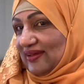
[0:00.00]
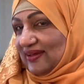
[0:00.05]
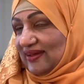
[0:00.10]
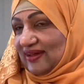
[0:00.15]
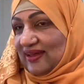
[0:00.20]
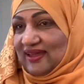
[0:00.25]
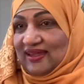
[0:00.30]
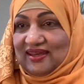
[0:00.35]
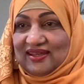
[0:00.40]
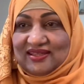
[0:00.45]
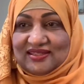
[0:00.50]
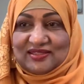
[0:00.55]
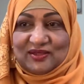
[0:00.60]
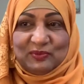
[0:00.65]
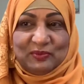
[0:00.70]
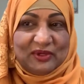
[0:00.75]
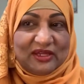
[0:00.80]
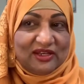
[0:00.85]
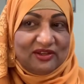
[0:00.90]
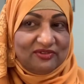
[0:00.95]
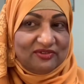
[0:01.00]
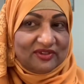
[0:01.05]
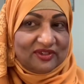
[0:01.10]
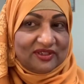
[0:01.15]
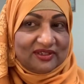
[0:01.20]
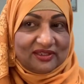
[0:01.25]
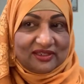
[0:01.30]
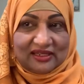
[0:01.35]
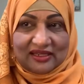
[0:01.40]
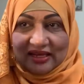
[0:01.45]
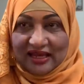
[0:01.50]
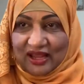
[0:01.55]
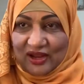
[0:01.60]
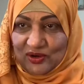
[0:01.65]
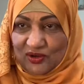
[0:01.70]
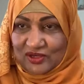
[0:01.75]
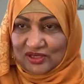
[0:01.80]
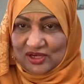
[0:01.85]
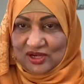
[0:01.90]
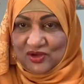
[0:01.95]
It is a bit of a
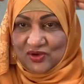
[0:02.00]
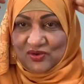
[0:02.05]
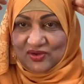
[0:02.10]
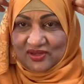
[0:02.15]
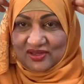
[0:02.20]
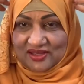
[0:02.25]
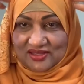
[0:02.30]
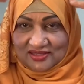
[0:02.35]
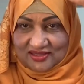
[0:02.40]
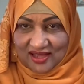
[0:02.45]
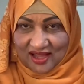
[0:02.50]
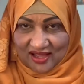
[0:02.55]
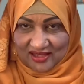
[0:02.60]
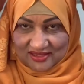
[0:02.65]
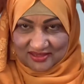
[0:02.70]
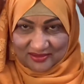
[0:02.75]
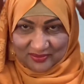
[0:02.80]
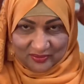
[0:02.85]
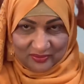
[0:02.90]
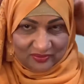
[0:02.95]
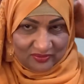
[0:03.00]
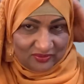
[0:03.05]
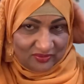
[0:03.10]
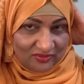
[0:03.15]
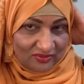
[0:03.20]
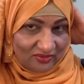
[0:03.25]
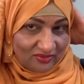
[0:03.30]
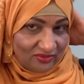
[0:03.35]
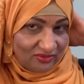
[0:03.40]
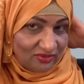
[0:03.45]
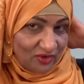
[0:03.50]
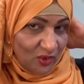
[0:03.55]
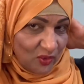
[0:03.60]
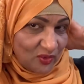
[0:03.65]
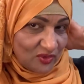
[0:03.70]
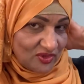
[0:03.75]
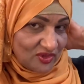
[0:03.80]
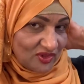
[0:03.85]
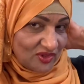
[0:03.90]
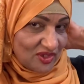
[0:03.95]
layered look. It's got some
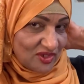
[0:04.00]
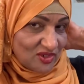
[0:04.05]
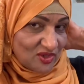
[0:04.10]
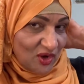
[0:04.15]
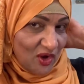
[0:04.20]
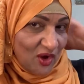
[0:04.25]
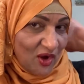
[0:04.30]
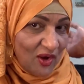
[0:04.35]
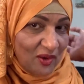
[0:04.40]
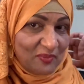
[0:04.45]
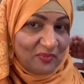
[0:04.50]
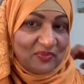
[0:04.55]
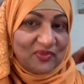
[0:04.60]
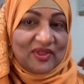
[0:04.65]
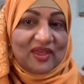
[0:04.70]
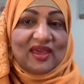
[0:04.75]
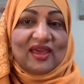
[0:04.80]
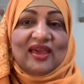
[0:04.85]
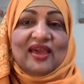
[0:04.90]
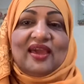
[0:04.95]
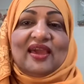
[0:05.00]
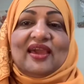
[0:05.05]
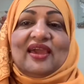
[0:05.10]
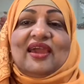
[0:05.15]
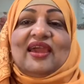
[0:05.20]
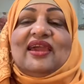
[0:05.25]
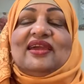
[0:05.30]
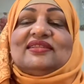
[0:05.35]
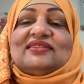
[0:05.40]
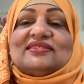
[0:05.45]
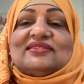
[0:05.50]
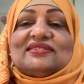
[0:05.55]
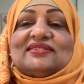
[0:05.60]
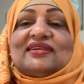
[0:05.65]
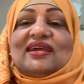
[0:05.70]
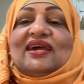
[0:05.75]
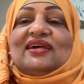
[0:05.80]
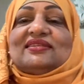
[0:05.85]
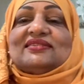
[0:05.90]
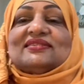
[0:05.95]
folds on the top. It's
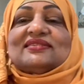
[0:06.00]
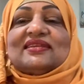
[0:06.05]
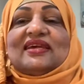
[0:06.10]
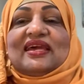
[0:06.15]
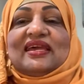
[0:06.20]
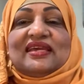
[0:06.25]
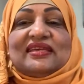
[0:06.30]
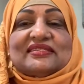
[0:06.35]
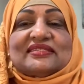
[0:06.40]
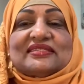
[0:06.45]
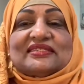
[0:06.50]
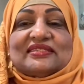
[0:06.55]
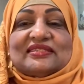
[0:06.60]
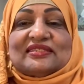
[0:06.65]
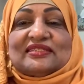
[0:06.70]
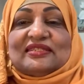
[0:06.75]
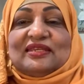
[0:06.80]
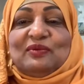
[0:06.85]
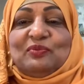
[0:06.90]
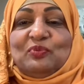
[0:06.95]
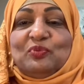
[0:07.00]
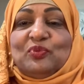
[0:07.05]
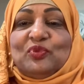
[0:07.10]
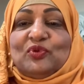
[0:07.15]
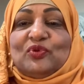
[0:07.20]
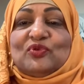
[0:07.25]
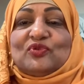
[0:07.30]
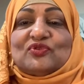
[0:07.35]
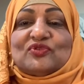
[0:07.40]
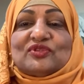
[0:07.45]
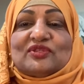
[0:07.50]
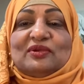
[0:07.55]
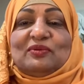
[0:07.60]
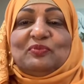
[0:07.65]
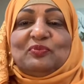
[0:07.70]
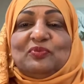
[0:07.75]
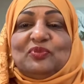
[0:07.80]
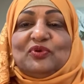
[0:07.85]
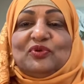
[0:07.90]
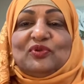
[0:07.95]
just a simple
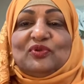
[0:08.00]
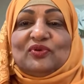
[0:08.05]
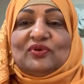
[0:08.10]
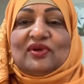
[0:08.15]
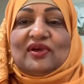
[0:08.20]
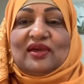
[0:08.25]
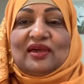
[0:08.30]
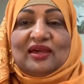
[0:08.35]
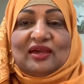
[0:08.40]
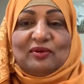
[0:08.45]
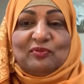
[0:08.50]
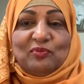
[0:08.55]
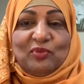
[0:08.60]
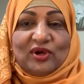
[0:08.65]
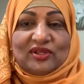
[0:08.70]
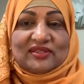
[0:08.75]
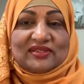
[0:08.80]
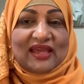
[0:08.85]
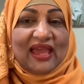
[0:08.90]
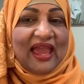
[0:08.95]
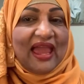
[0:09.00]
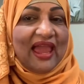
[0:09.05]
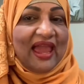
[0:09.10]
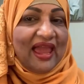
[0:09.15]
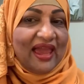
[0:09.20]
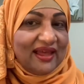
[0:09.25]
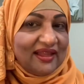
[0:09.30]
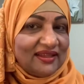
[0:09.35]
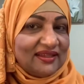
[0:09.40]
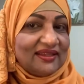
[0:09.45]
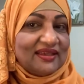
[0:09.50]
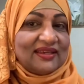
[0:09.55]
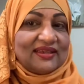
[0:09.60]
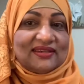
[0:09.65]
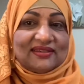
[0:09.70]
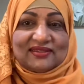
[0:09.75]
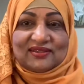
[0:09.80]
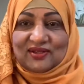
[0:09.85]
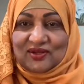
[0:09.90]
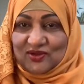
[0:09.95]
but
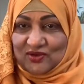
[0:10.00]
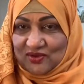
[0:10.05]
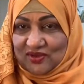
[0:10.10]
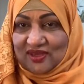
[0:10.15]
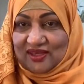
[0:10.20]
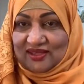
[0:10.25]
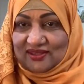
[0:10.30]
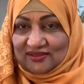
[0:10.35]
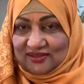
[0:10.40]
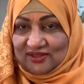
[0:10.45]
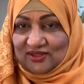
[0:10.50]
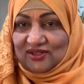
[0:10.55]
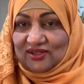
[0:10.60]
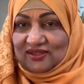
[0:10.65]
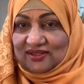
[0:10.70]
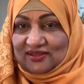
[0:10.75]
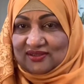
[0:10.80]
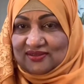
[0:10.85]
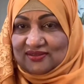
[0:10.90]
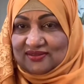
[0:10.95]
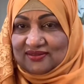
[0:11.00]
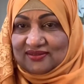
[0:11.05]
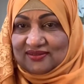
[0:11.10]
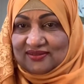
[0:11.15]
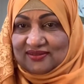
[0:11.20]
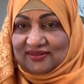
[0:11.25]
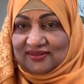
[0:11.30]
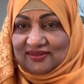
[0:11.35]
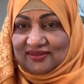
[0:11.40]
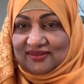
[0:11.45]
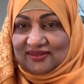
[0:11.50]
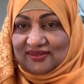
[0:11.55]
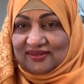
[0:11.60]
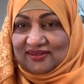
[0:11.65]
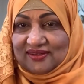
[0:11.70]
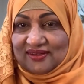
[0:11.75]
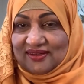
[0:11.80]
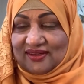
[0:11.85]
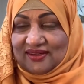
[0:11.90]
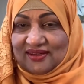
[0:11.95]
elegant looking look.
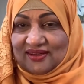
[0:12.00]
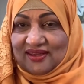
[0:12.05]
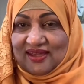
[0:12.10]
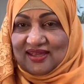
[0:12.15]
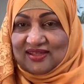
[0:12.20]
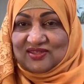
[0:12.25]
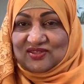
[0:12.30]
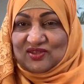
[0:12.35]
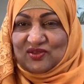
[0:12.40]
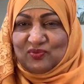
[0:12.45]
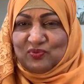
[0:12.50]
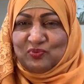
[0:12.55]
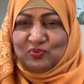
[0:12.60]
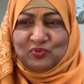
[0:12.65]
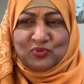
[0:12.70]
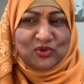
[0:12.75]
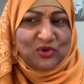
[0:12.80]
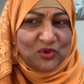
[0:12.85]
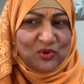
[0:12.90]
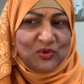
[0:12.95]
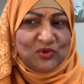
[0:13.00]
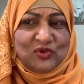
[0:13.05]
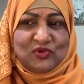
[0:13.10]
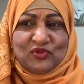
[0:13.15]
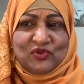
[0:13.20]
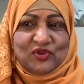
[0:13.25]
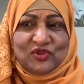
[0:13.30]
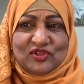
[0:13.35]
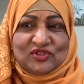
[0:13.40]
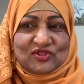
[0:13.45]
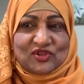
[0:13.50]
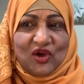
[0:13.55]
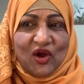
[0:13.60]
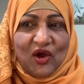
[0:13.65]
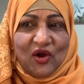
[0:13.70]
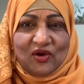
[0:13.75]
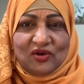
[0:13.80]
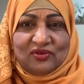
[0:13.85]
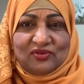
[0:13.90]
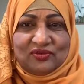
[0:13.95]
It's a beautiful
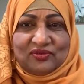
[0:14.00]
scarf.